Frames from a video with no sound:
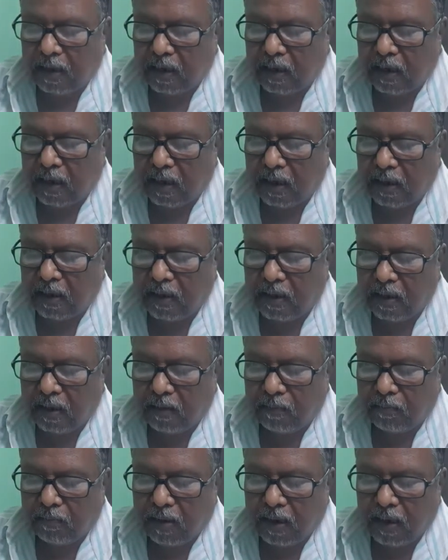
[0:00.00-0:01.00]
and
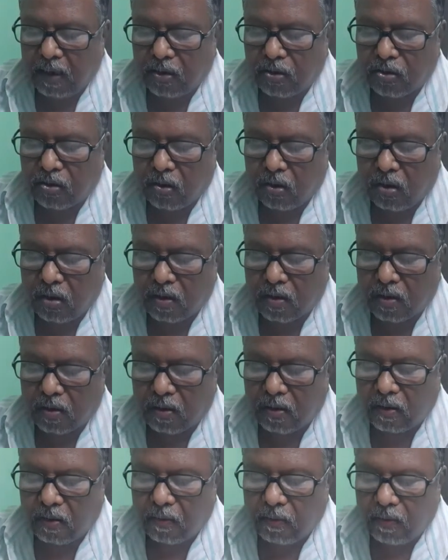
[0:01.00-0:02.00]
bile salts,
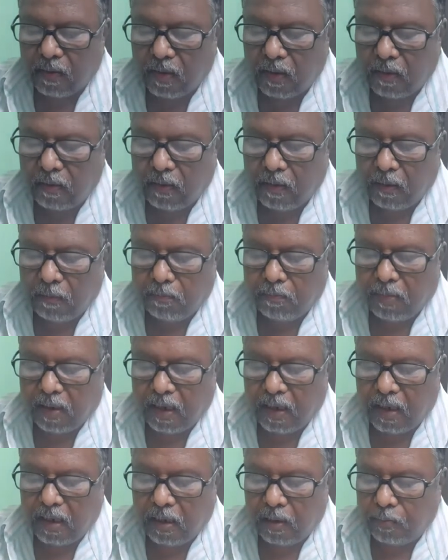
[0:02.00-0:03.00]

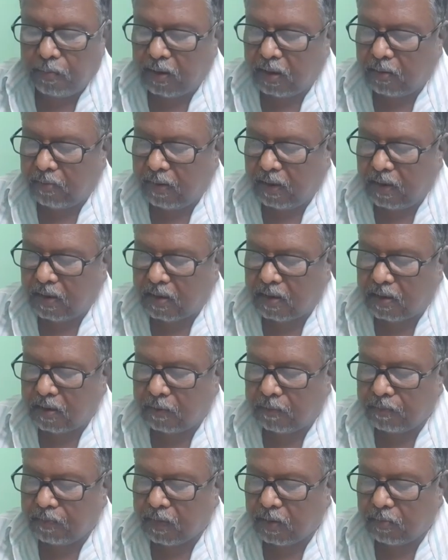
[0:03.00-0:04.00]
bile pigments,
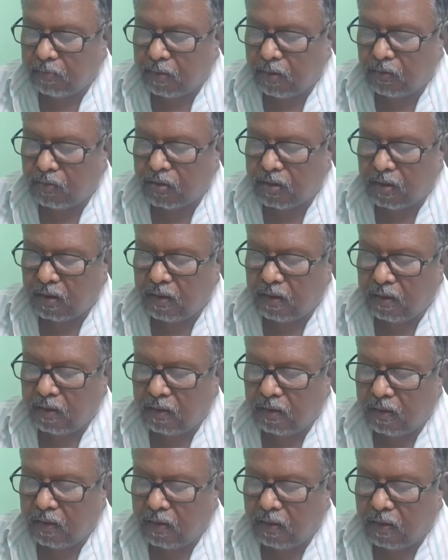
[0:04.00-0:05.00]
mucin,
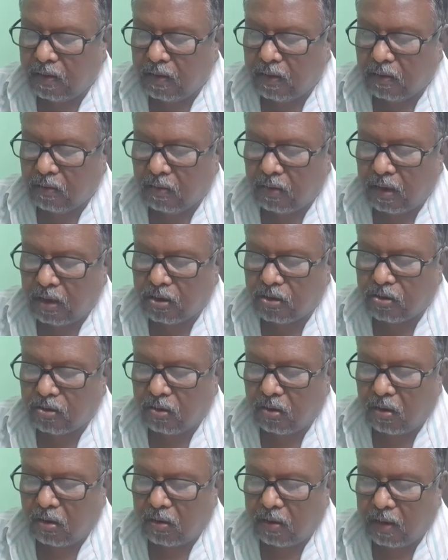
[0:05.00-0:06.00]

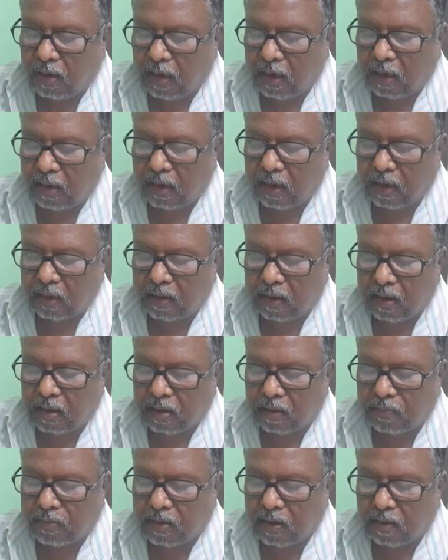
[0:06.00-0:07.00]
cholesterol and other
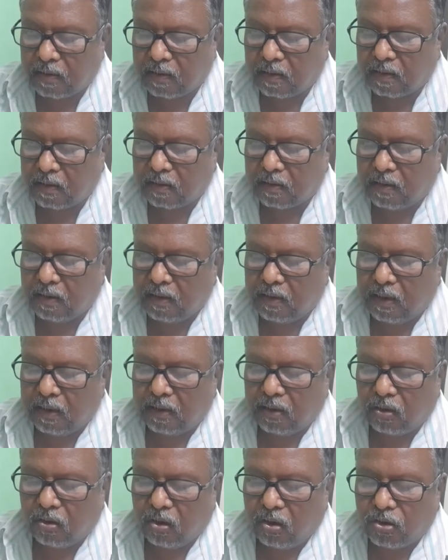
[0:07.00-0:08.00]
substances.
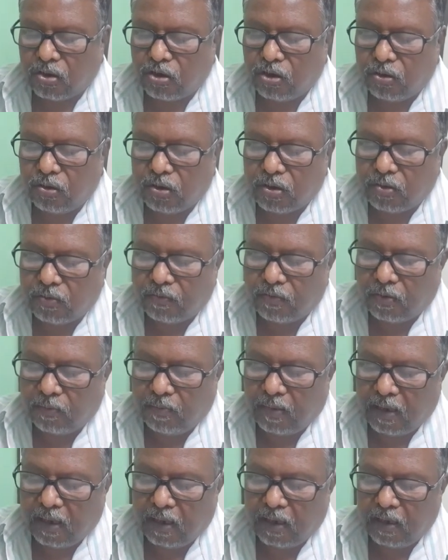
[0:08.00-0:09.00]
The constituents of the
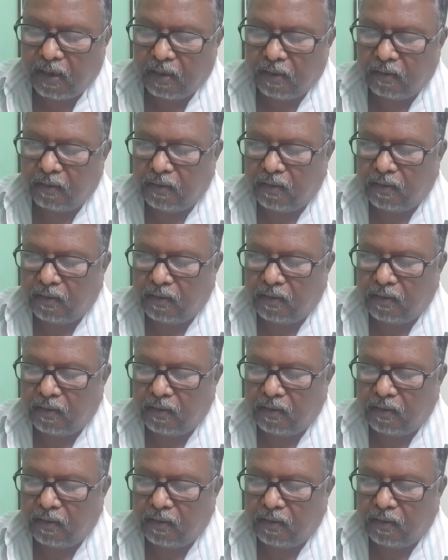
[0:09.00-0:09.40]
bile,